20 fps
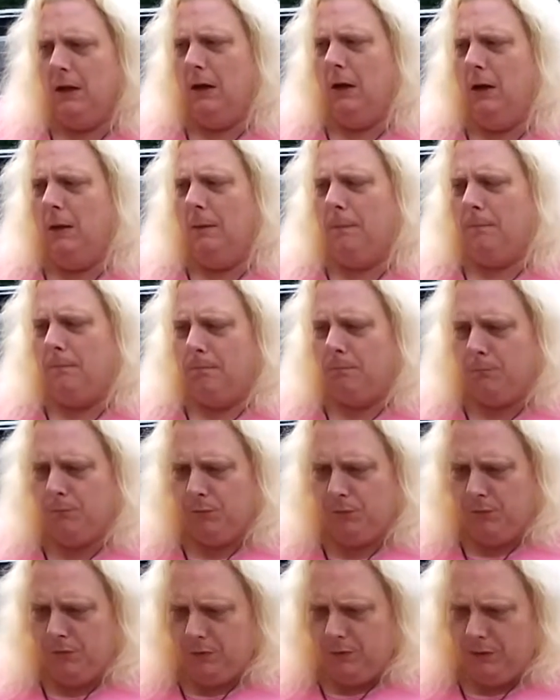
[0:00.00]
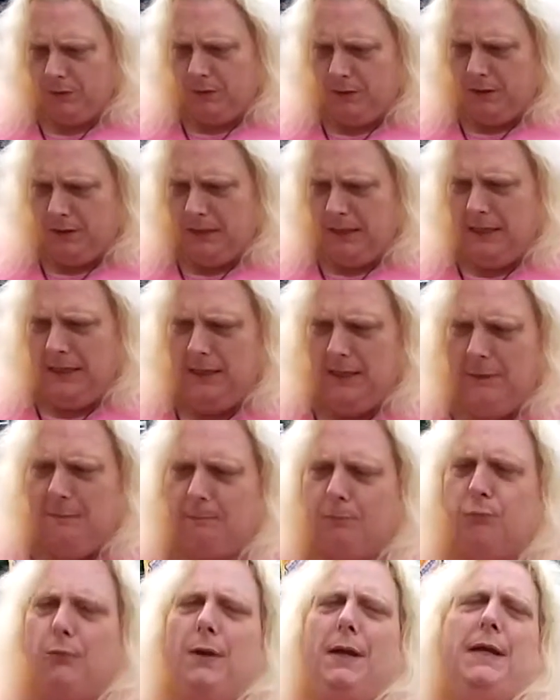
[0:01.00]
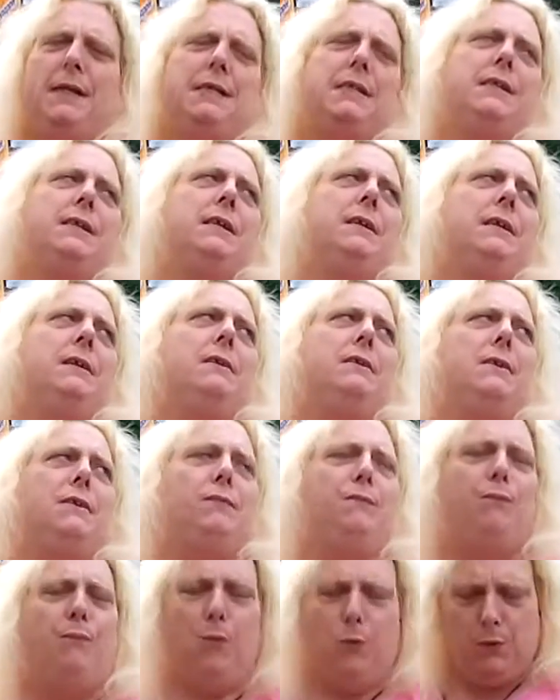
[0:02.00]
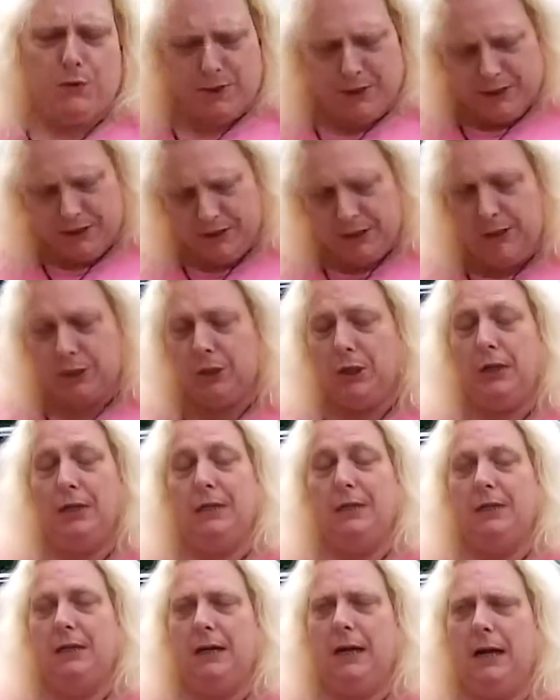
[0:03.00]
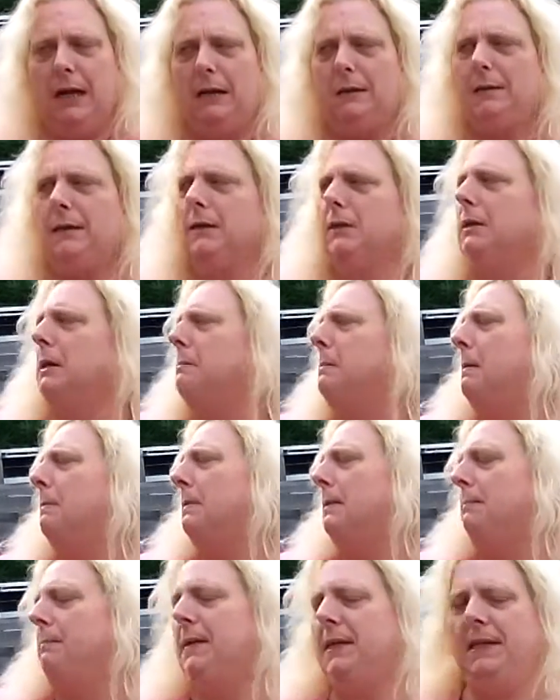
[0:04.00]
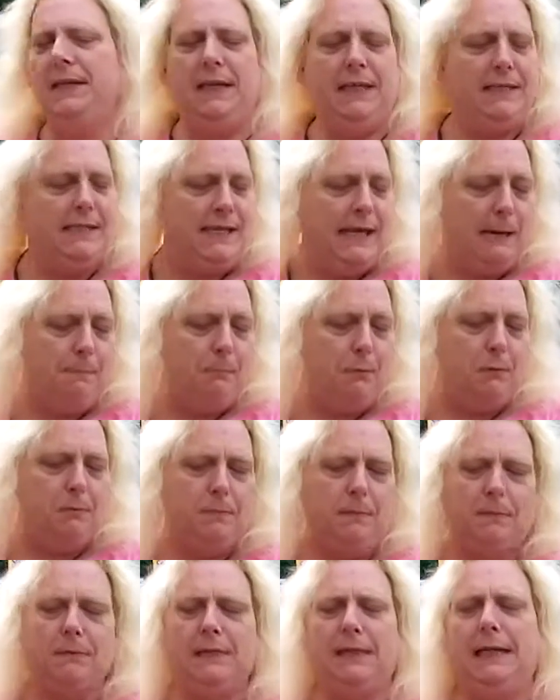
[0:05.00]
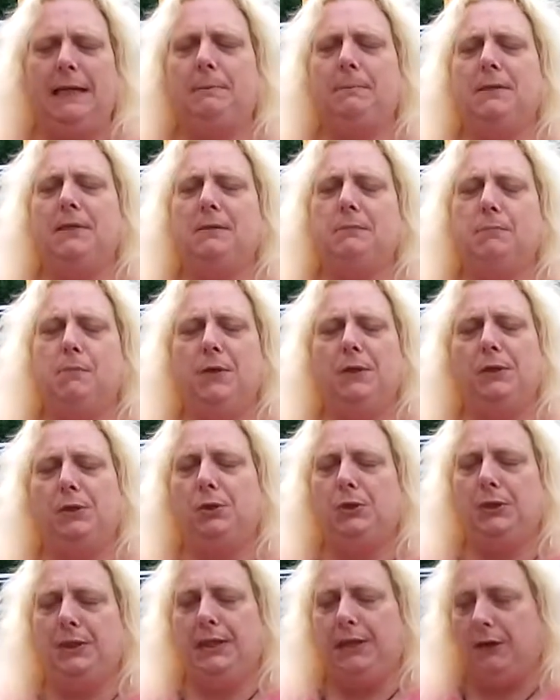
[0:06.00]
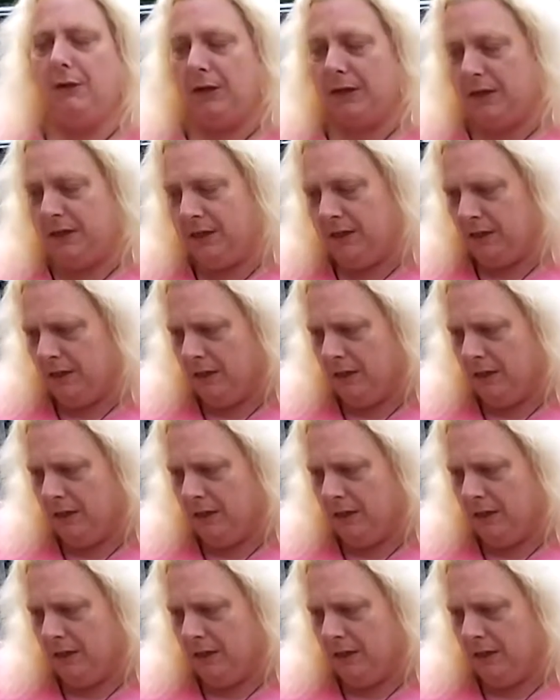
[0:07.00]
um, embraced the forces of good. I could come up with many examples, but I want to keep this pretty generic.